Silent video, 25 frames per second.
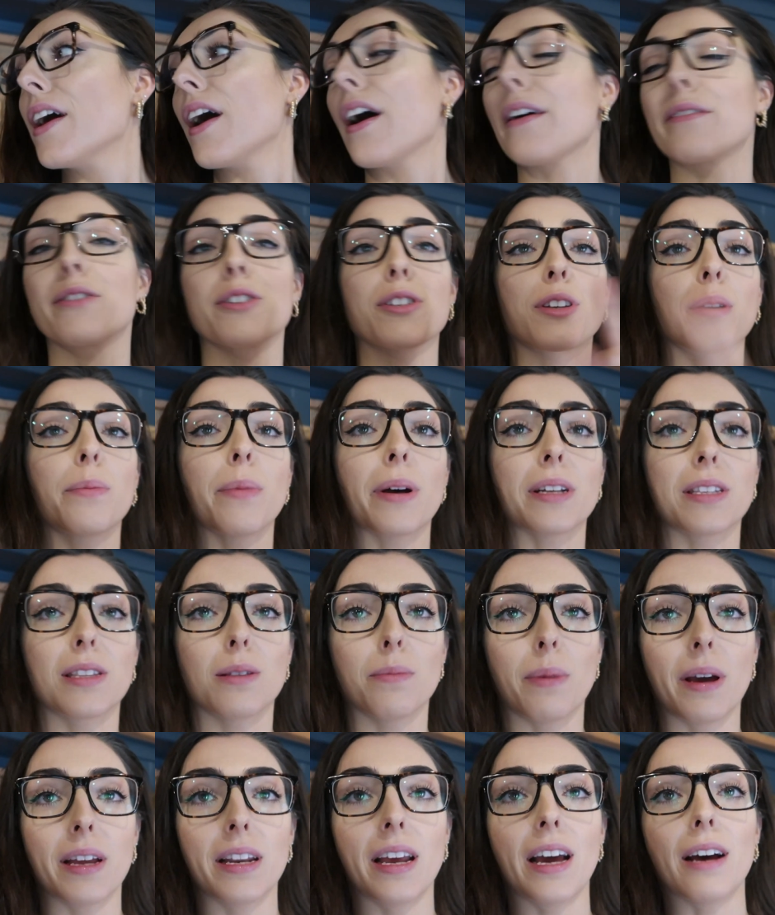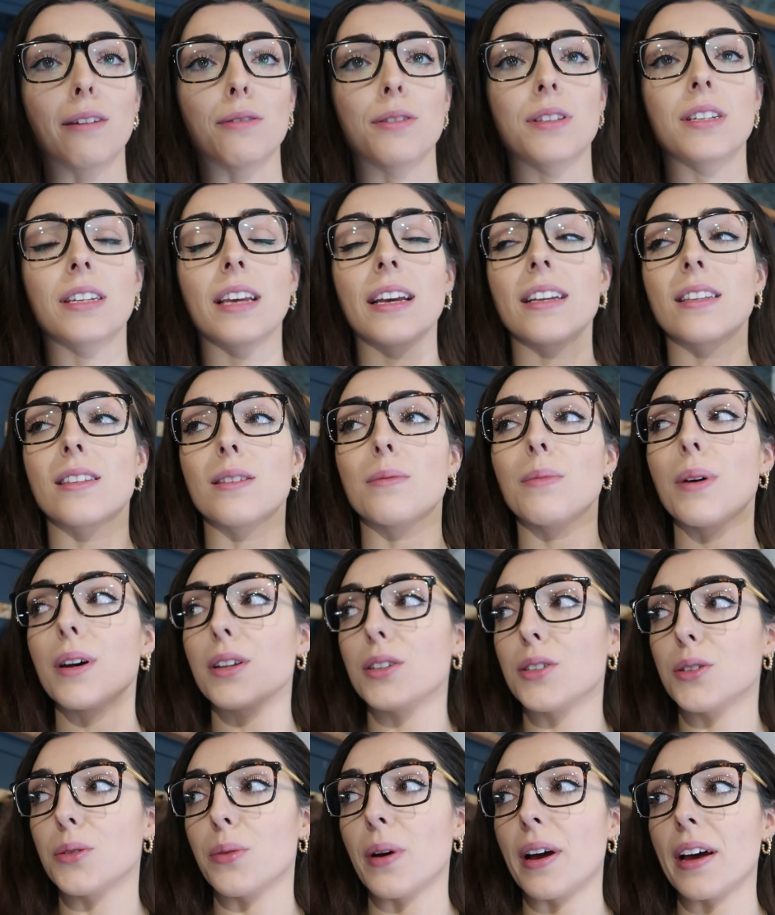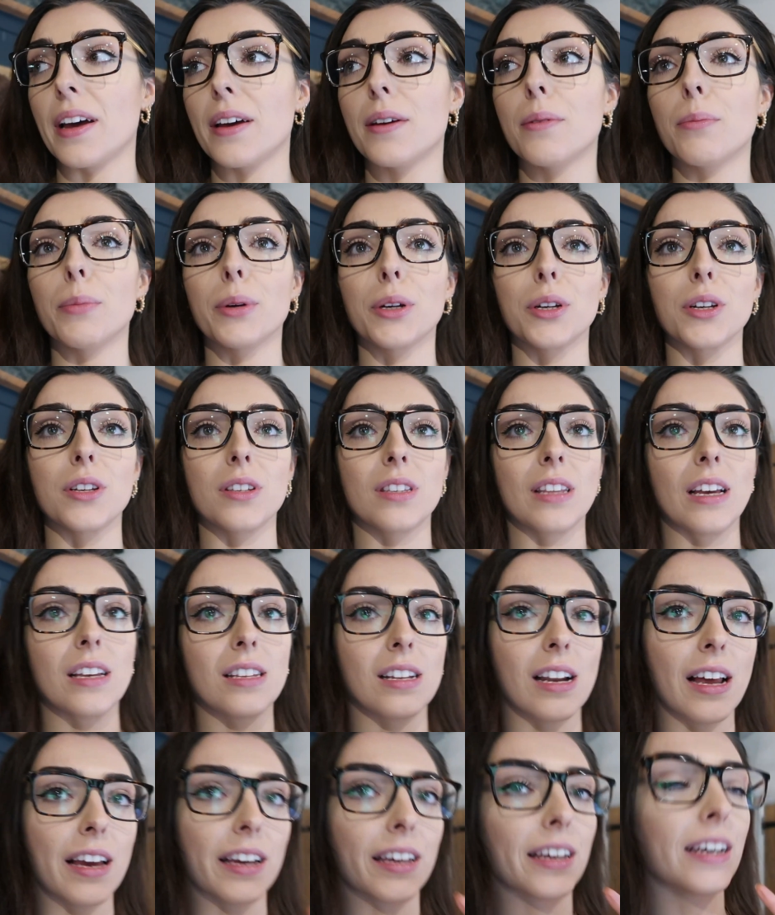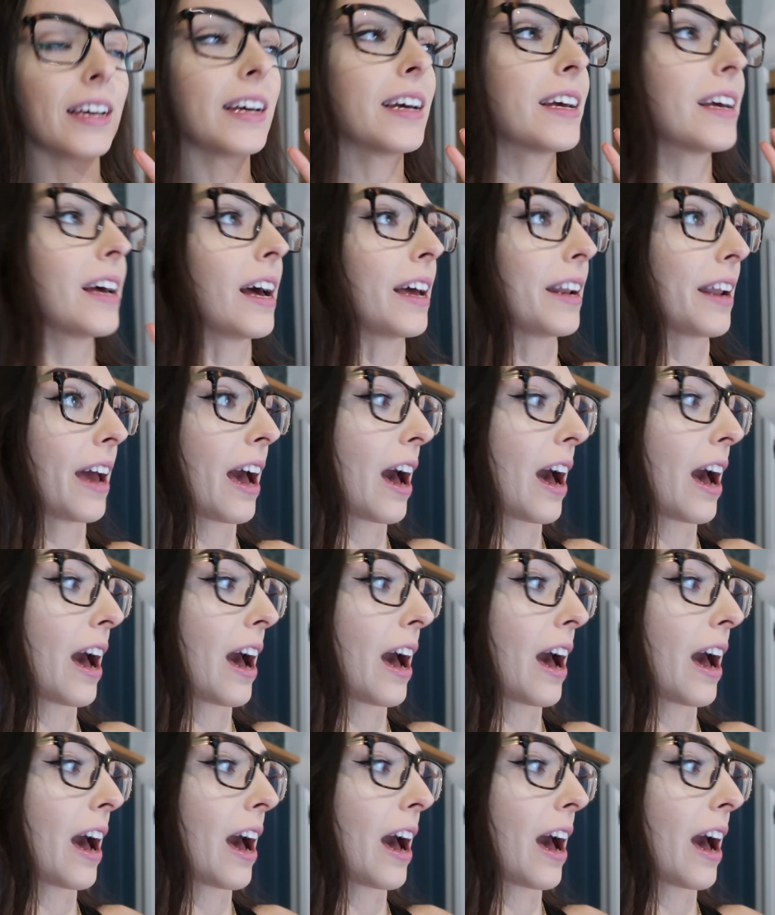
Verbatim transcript: I've just come back to the main house to get some underwear because there's like an